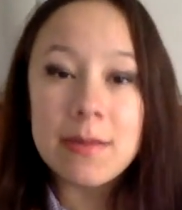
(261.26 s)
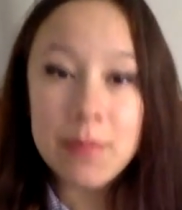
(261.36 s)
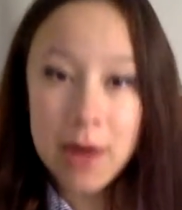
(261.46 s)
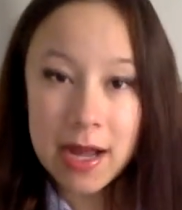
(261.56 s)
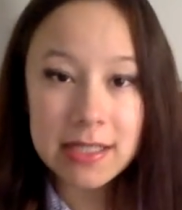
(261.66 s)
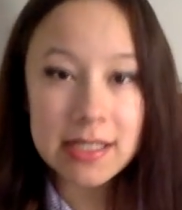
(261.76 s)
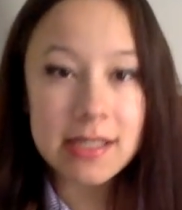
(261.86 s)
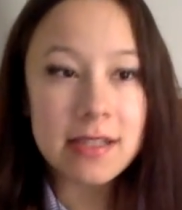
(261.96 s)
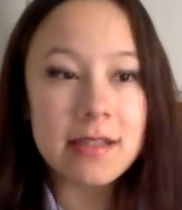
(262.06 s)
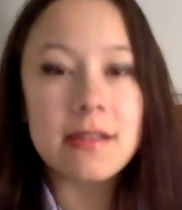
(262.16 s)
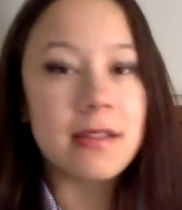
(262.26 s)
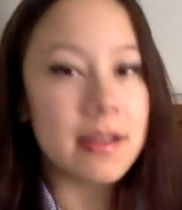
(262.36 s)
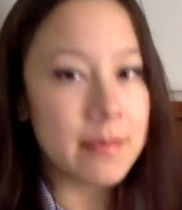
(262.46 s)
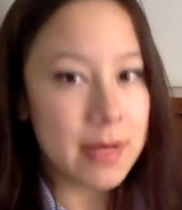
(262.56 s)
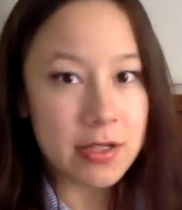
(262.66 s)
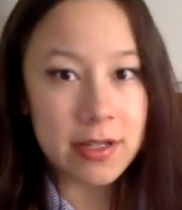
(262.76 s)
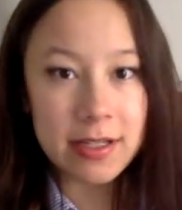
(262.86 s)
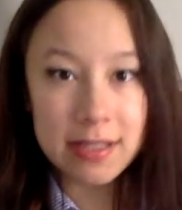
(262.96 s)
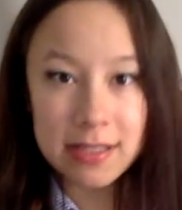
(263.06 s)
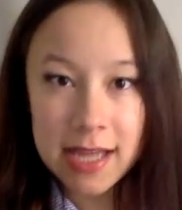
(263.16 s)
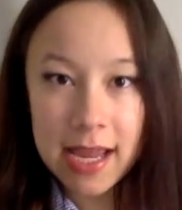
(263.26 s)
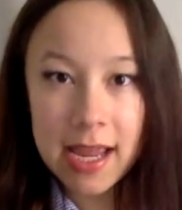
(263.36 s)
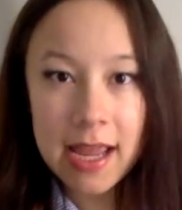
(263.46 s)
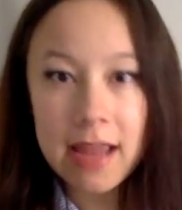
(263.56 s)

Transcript: practice sleeping during the day.